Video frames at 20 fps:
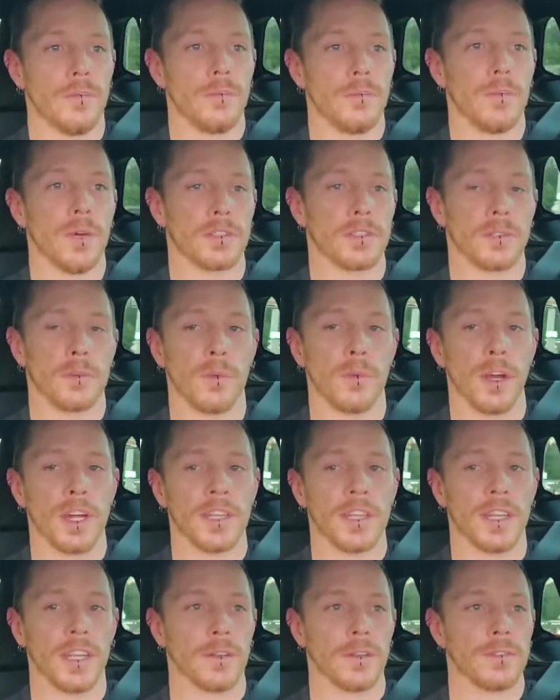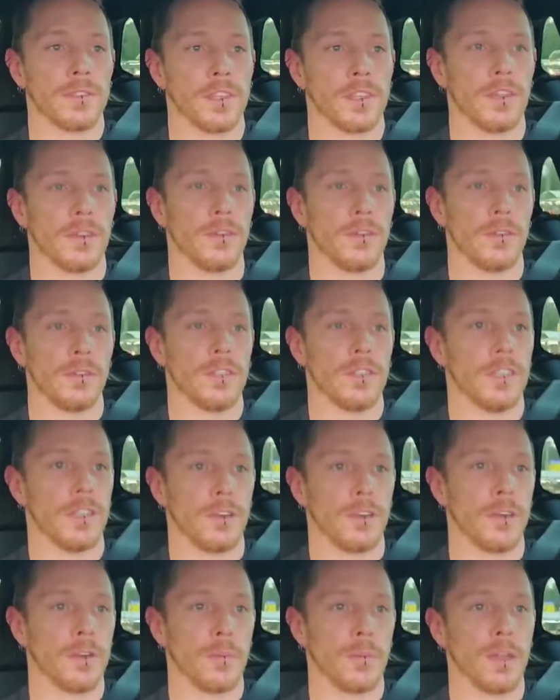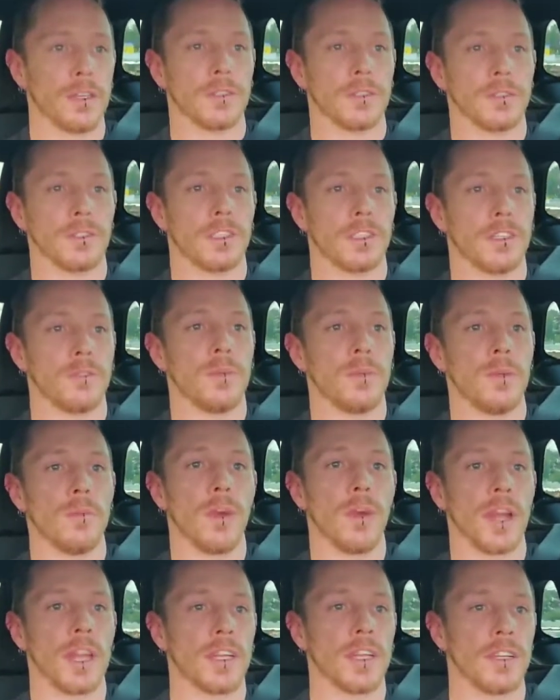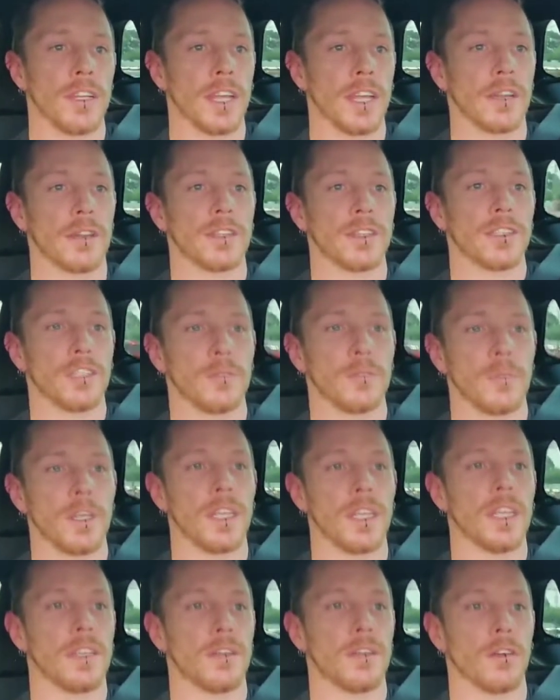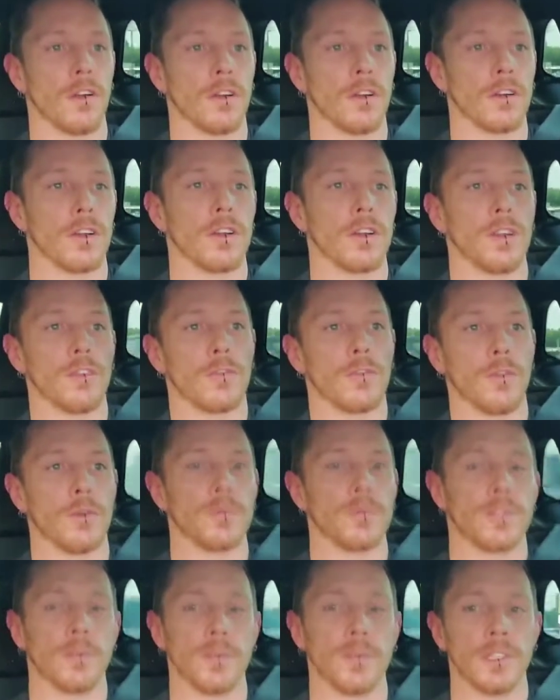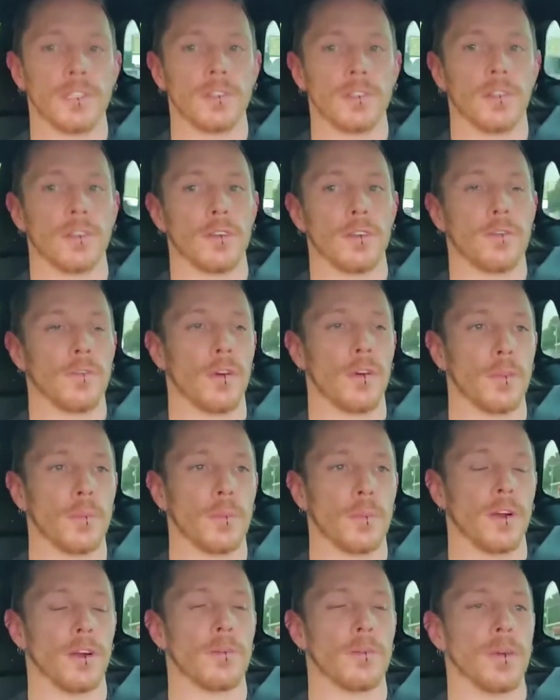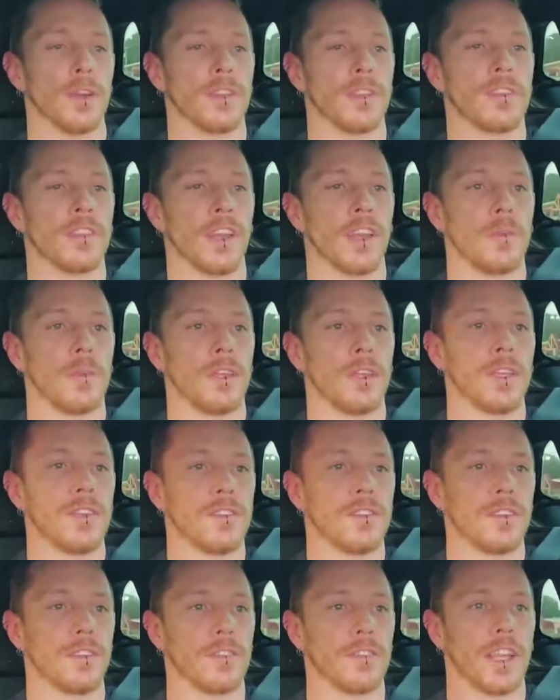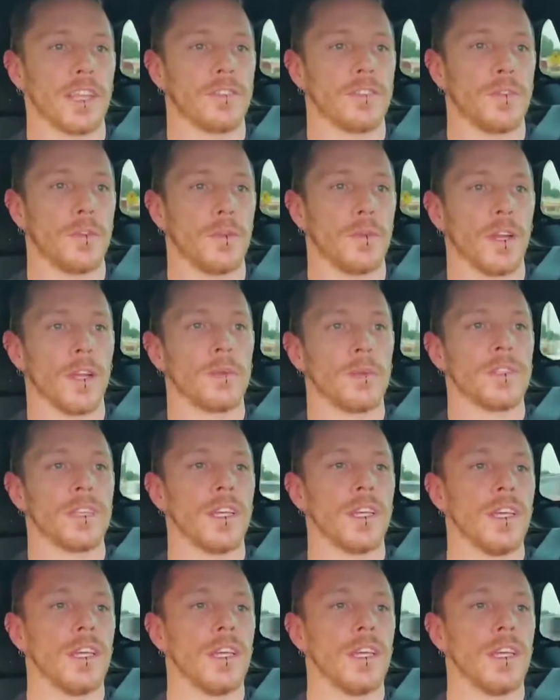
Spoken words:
muscle breakdown. So, your muscle should be breaking down. It should be getting harder. Your form should be starting to fall apart by the time you get to your last few reps.